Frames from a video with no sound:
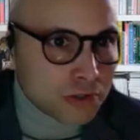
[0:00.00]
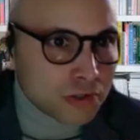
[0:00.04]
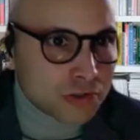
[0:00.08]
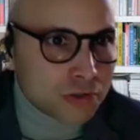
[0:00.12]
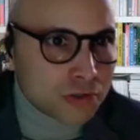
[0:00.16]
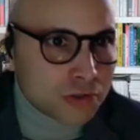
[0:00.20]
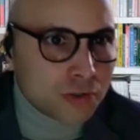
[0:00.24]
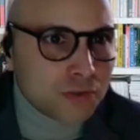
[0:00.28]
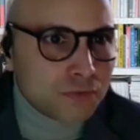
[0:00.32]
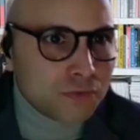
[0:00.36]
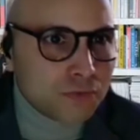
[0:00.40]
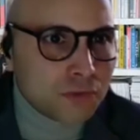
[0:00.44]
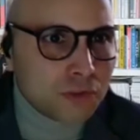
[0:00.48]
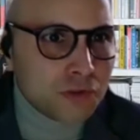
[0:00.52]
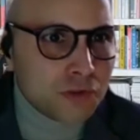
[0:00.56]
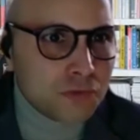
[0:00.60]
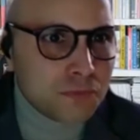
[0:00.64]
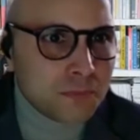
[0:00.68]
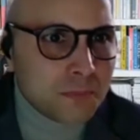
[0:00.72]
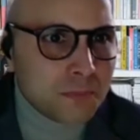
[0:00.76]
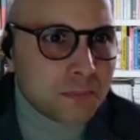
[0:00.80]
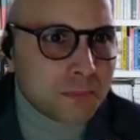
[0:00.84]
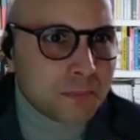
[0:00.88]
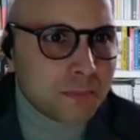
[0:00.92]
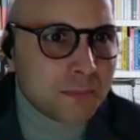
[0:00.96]
So if you
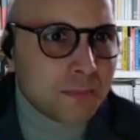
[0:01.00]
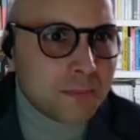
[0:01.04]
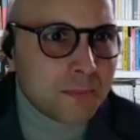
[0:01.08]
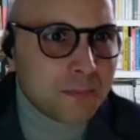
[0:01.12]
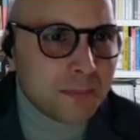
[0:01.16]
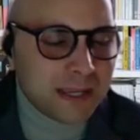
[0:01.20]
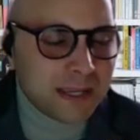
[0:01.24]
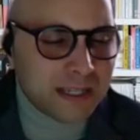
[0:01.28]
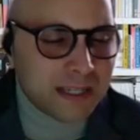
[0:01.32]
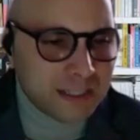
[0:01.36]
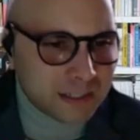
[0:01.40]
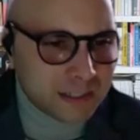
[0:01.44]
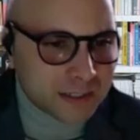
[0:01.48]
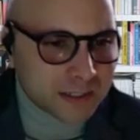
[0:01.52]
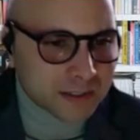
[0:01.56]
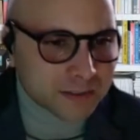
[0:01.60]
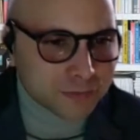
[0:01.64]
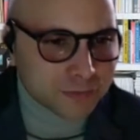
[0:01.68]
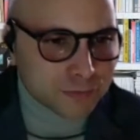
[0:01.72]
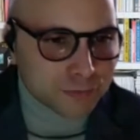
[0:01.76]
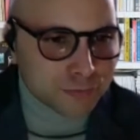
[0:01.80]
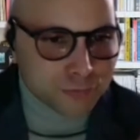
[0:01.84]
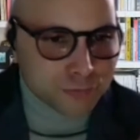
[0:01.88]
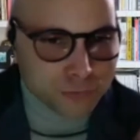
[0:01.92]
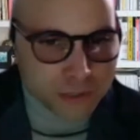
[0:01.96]
don't make
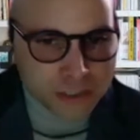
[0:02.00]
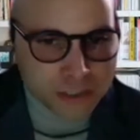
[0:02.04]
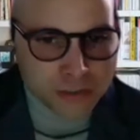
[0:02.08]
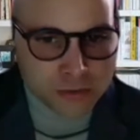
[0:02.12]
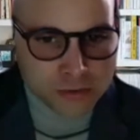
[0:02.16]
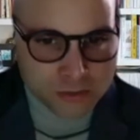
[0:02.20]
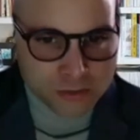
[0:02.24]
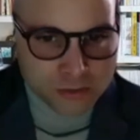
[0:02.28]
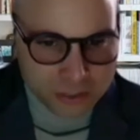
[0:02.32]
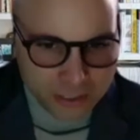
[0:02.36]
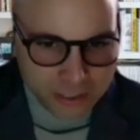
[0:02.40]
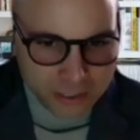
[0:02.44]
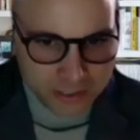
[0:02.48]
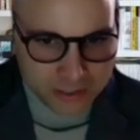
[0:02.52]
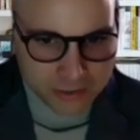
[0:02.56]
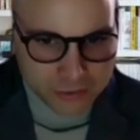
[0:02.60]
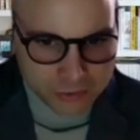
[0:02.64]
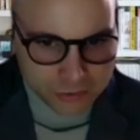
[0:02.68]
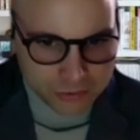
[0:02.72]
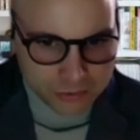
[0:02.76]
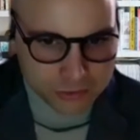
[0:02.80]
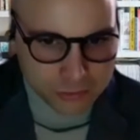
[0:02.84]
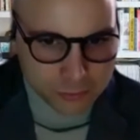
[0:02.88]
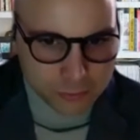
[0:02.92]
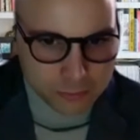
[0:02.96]
real
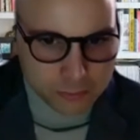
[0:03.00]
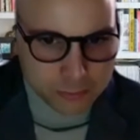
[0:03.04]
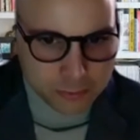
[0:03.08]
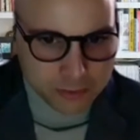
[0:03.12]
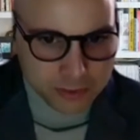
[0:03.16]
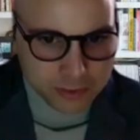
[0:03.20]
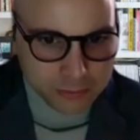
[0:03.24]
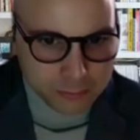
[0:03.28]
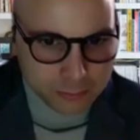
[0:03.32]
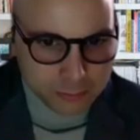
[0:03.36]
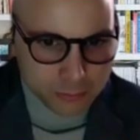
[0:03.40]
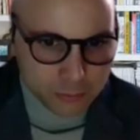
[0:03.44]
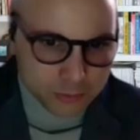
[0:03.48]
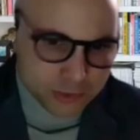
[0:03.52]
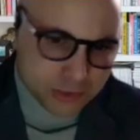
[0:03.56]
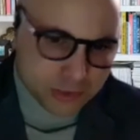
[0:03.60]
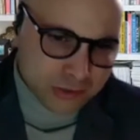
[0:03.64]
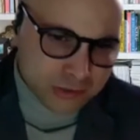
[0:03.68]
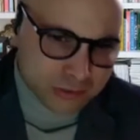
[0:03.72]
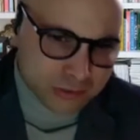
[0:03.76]
connections with people, with